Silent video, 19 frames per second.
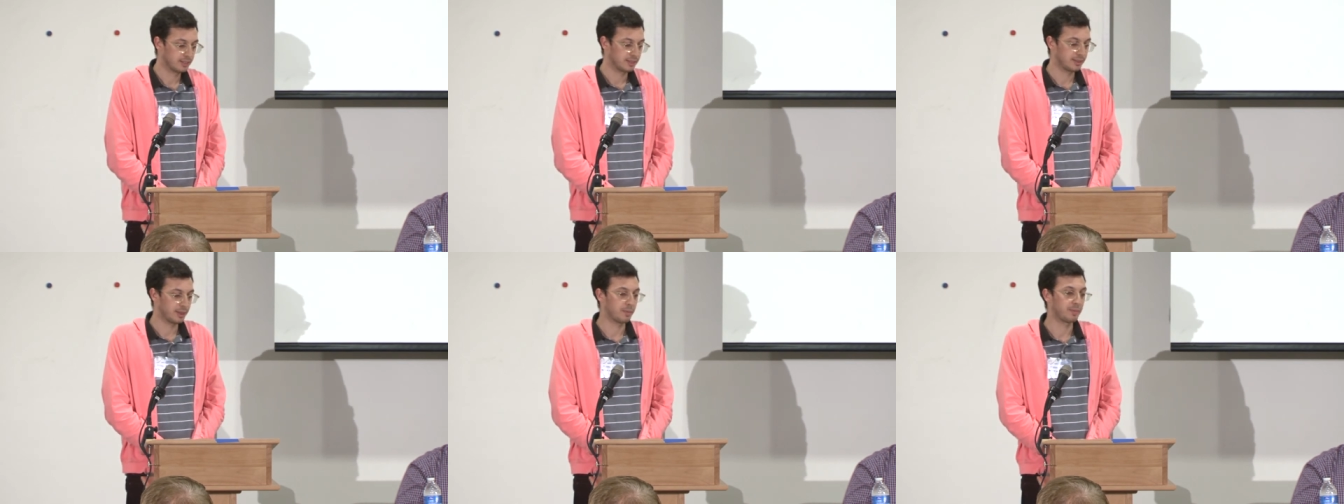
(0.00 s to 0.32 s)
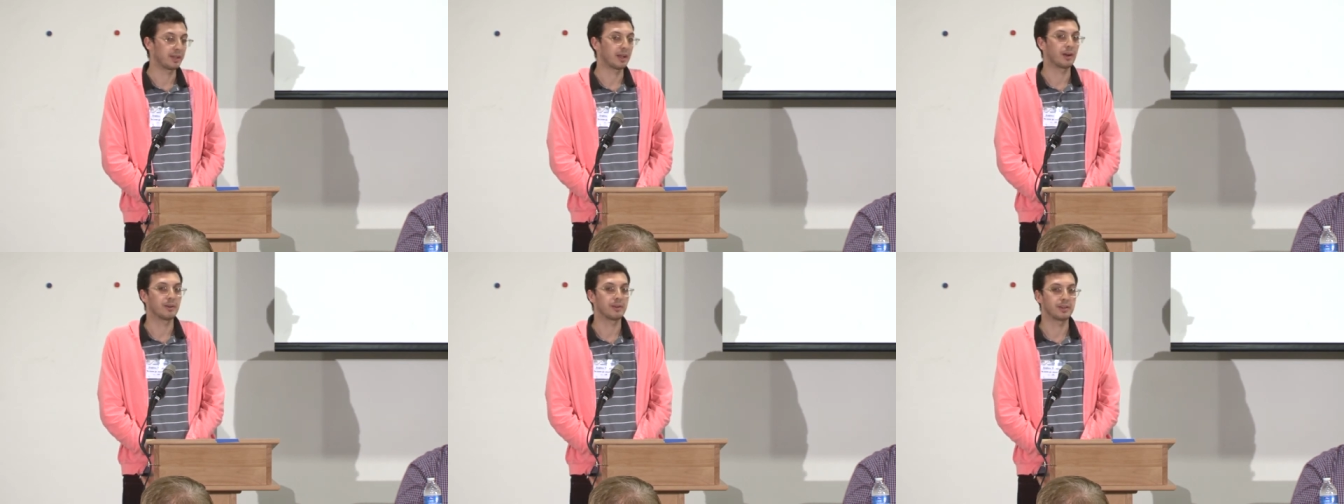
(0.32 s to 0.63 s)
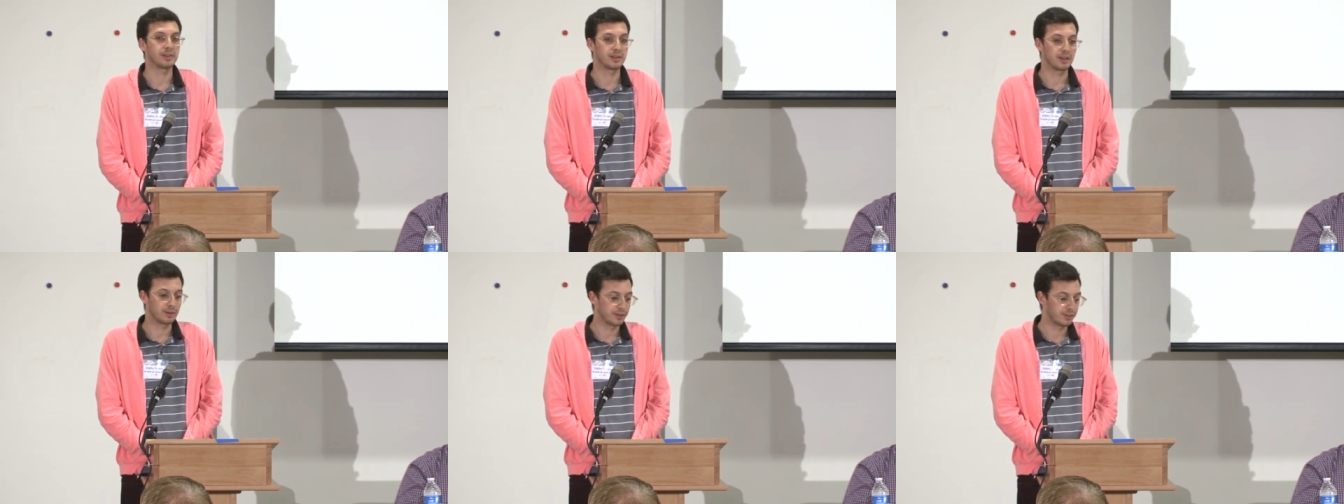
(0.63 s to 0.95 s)
that we already
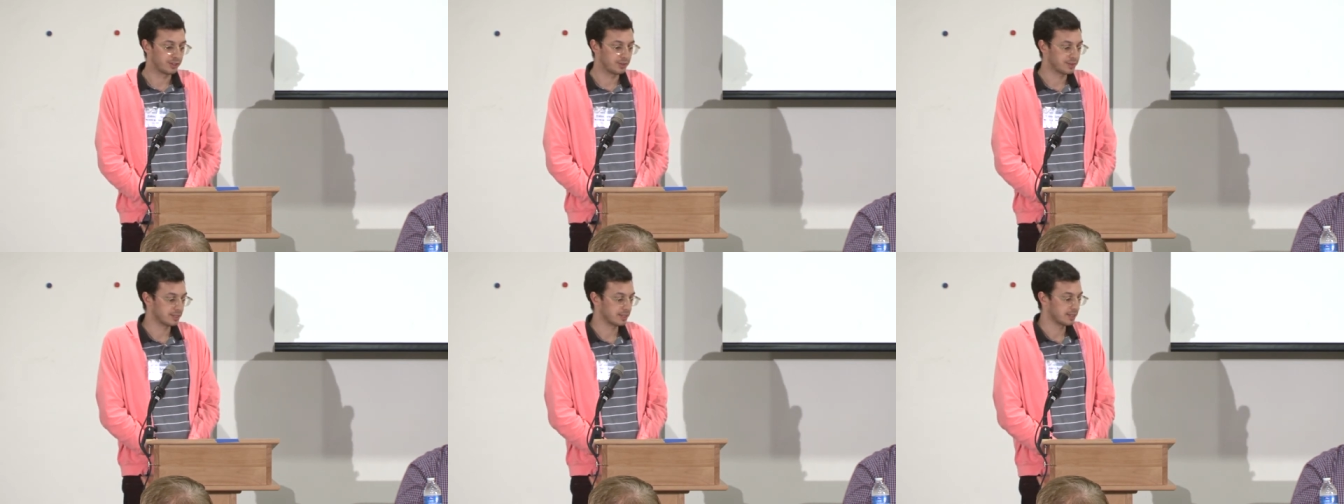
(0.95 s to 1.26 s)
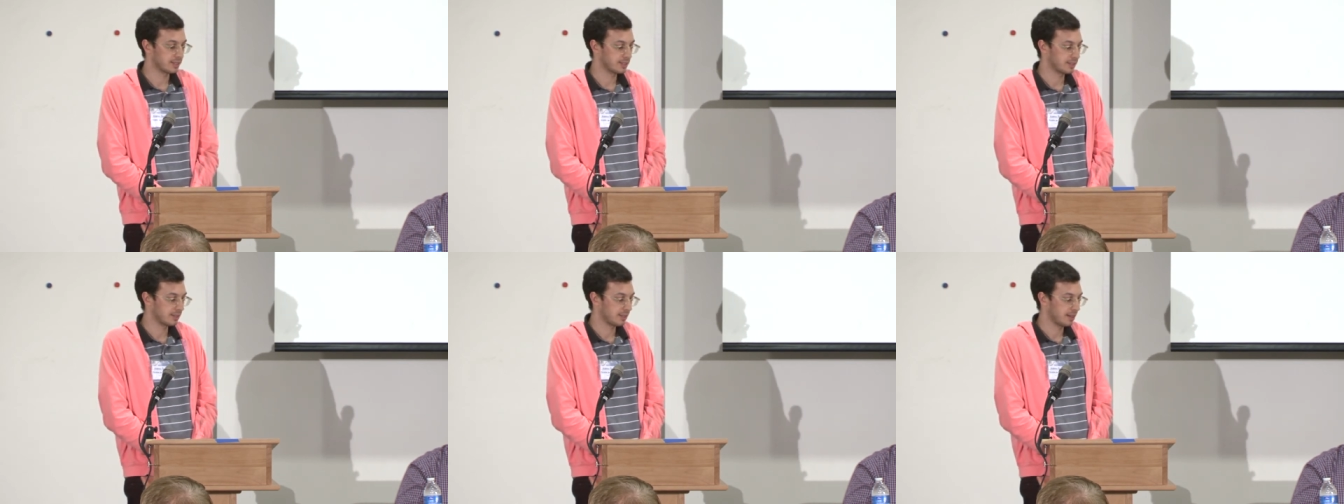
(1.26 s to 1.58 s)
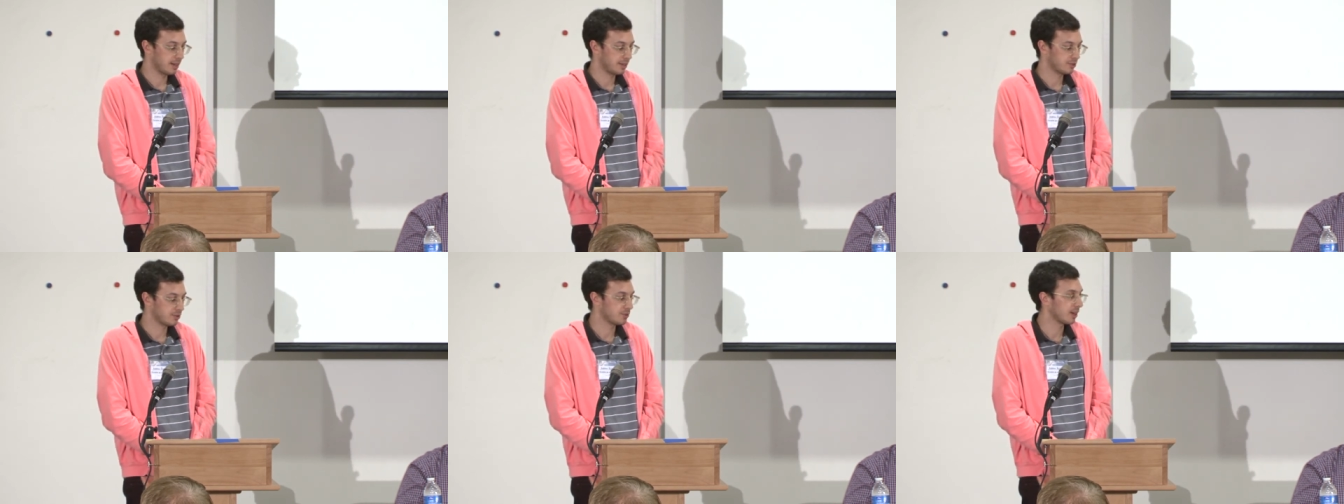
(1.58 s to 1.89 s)
know are useless
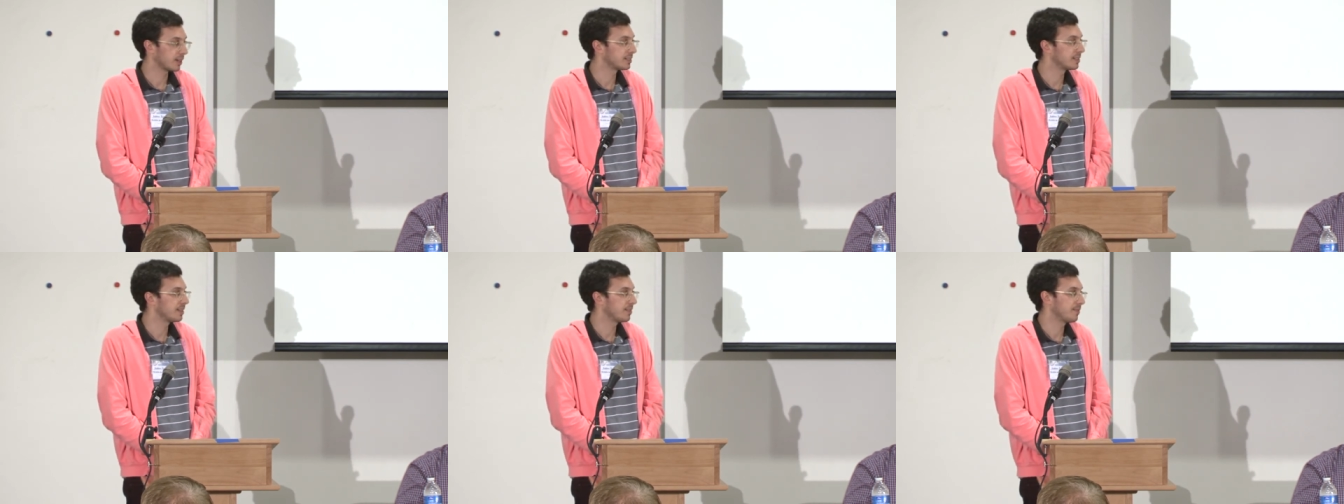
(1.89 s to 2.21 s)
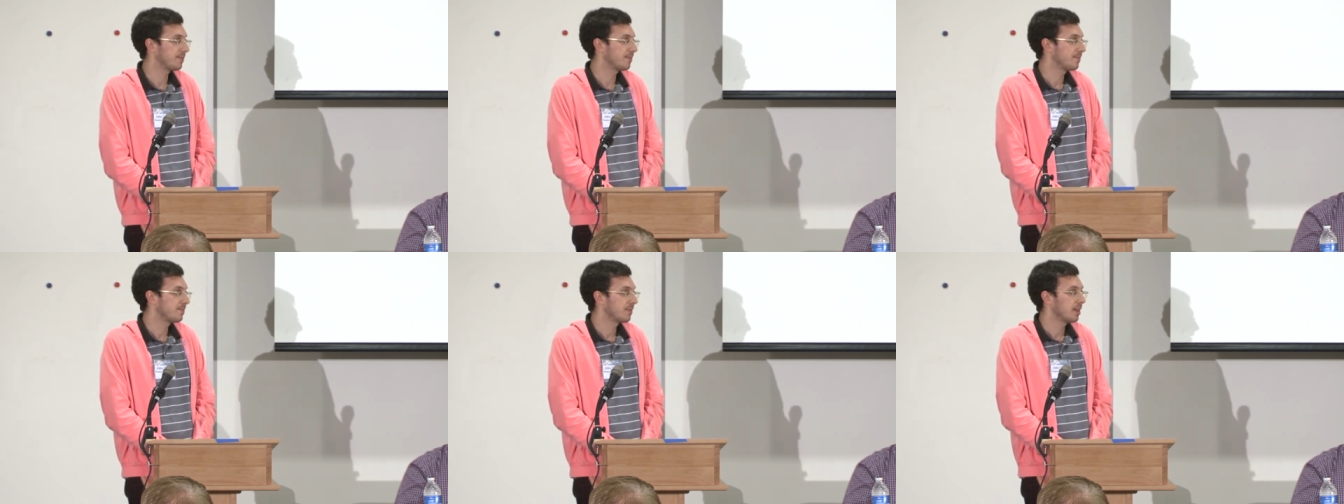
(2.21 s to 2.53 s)
and destructive.